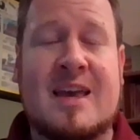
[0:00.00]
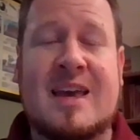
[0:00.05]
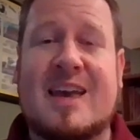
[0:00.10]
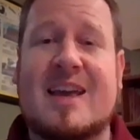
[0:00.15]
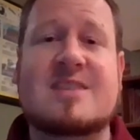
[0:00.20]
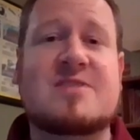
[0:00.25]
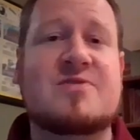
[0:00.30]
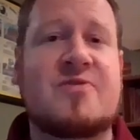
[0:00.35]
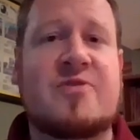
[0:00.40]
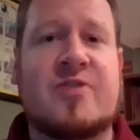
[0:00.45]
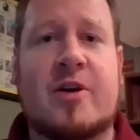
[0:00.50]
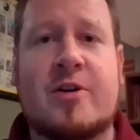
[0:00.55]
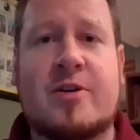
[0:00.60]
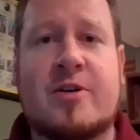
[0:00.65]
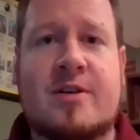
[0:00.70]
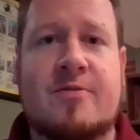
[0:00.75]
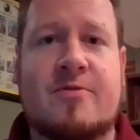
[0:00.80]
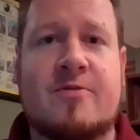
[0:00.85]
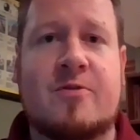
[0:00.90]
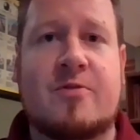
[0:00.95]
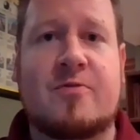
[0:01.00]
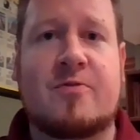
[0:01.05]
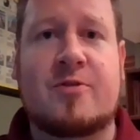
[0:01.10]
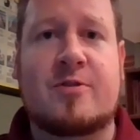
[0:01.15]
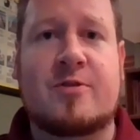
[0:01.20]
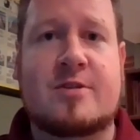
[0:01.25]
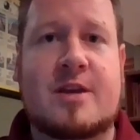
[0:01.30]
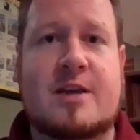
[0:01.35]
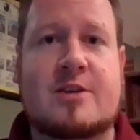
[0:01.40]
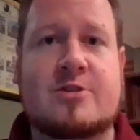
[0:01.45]
it's very difficult for
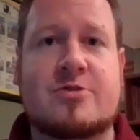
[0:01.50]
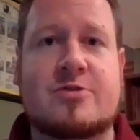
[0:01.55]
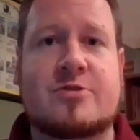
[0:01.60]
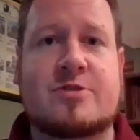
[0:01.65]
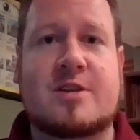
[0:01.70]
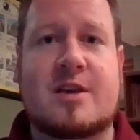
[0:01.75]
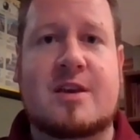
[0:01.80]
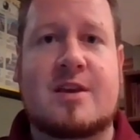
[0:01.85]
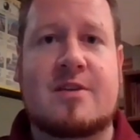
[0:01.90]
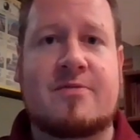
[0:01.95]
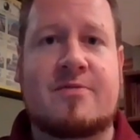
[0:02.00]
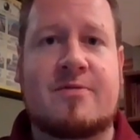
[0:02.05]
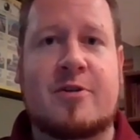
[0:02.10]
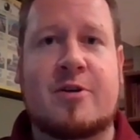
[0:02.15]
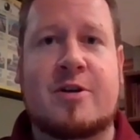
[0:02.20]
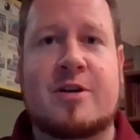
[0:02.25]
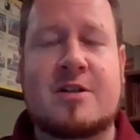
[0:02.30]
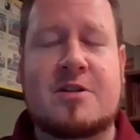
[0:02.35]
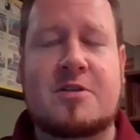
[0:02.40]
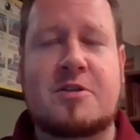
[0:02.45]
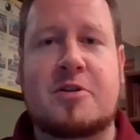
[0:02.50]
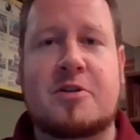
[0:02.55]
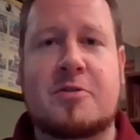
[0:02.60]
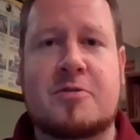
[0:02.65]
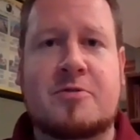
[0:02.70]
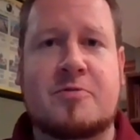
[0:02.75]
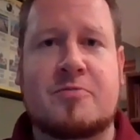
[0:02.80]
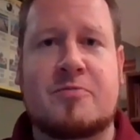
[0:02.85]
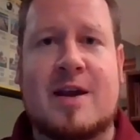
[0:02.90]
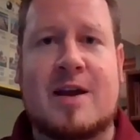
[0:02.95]
your teachers to give very clear,
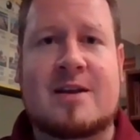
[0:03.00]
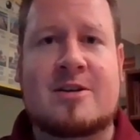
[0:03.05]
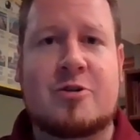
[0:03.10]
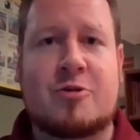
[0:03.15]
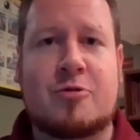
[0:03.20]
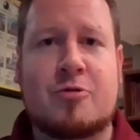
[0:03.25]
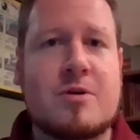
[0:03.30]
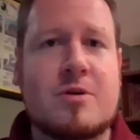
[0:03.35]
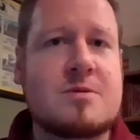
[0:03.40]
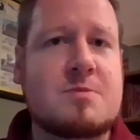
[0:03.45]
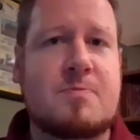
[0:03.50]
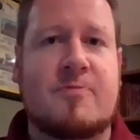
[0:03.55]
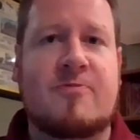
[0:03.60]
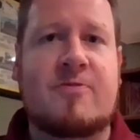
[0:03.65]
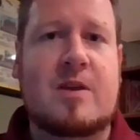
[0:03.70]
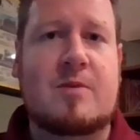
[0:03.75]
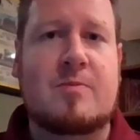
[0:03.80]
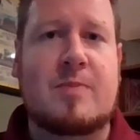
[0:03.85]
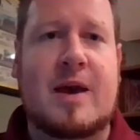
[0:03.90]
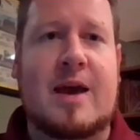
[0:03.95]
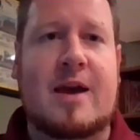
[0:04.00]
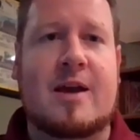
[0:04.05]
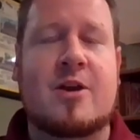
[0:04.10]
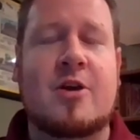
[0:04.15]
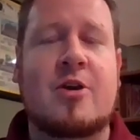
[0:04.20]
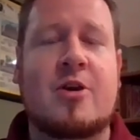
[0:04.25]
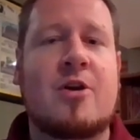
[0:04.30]
direct, crisp feedback